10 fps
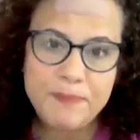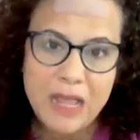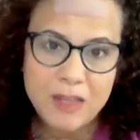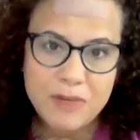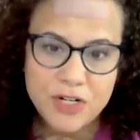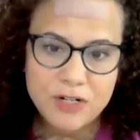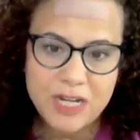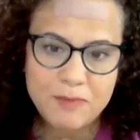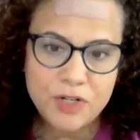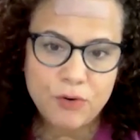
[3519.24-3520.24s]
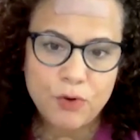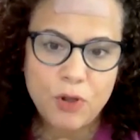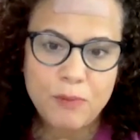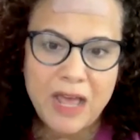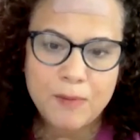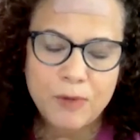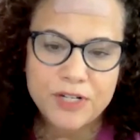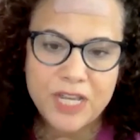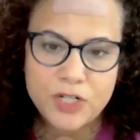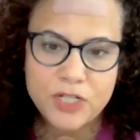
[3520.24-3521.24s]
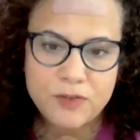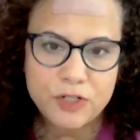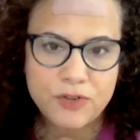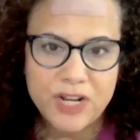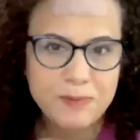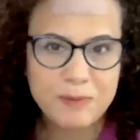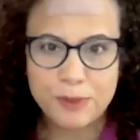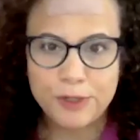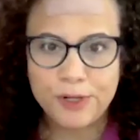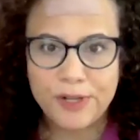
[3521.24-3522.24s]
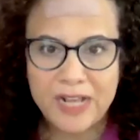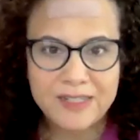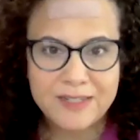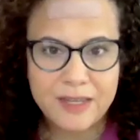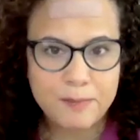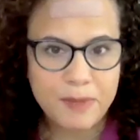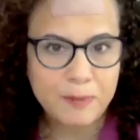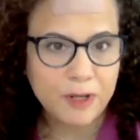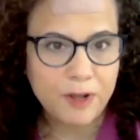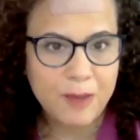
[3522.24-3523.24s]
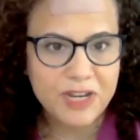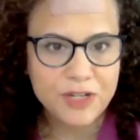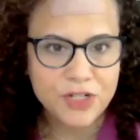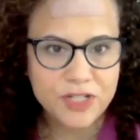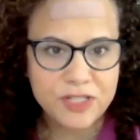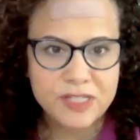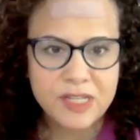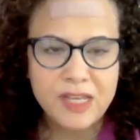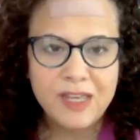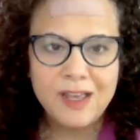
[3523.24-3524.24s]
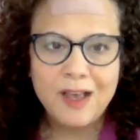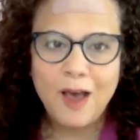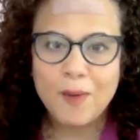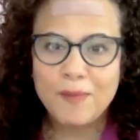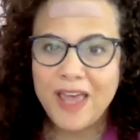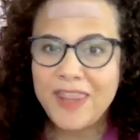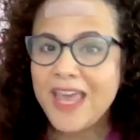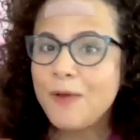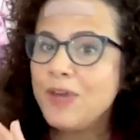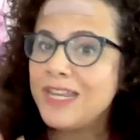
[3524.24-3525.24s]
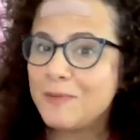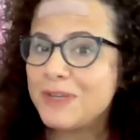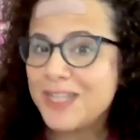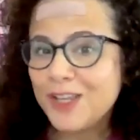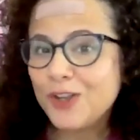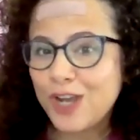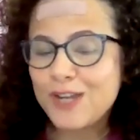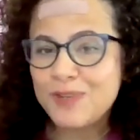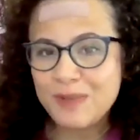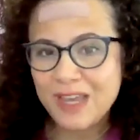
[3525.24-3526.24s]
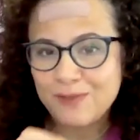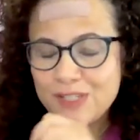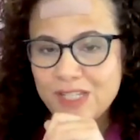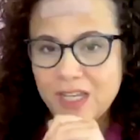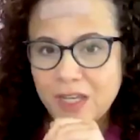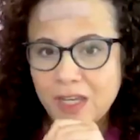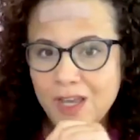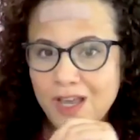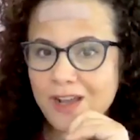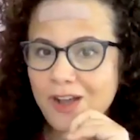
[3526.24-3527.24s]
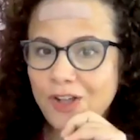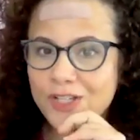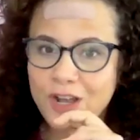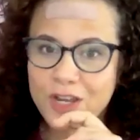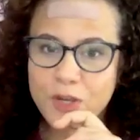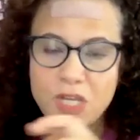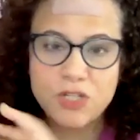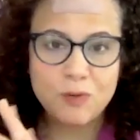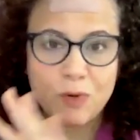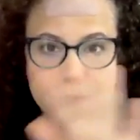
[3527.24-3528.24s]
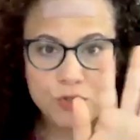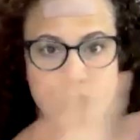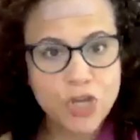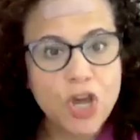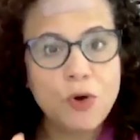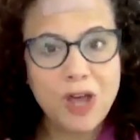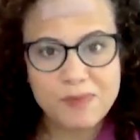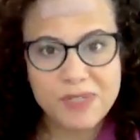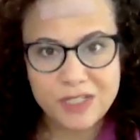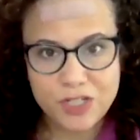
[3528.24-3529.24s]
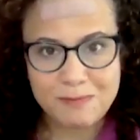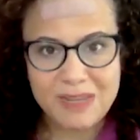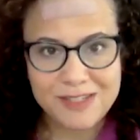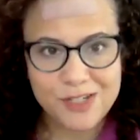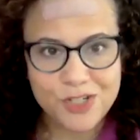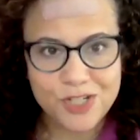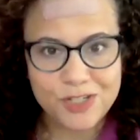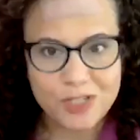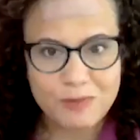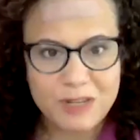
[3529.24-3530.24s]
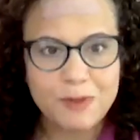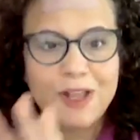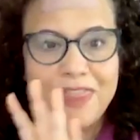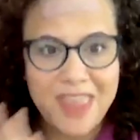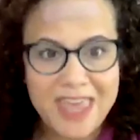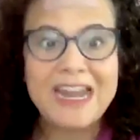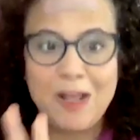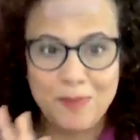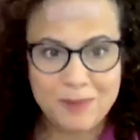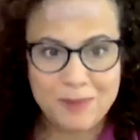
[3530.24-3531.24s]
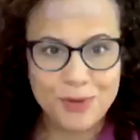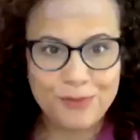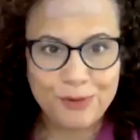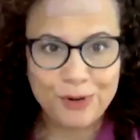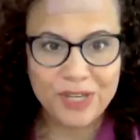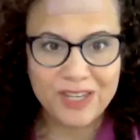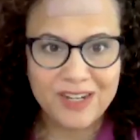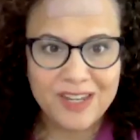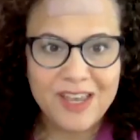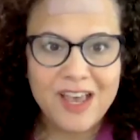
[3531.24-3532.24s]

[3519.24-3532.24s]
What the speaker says: ballot measure attempting to roll back protections for trans people accessing public accommodations. And we did a particular kind of deep canvassing called inoculation, where you show opposition messages to people and then help them move through it.